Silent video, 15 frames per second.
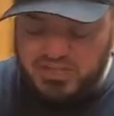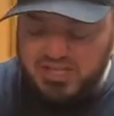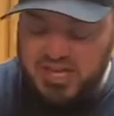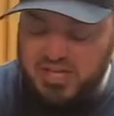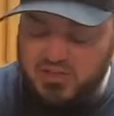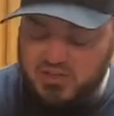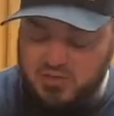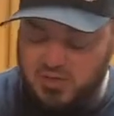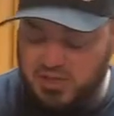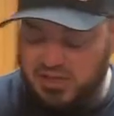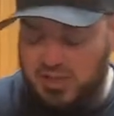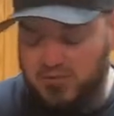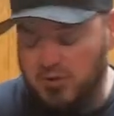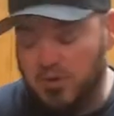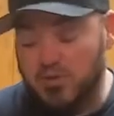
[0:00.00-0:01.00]
extra
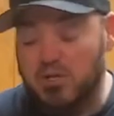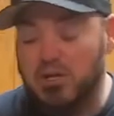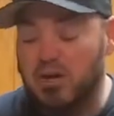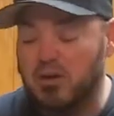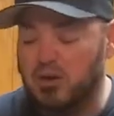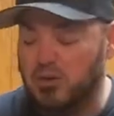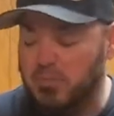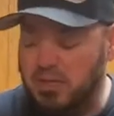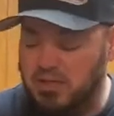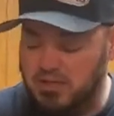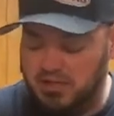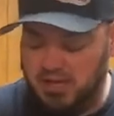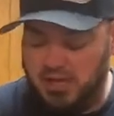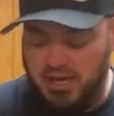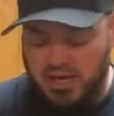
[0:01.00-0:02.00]
leftover taco meat
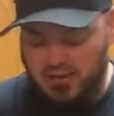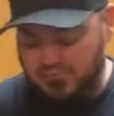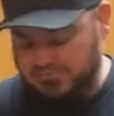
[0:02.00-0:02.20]
you have.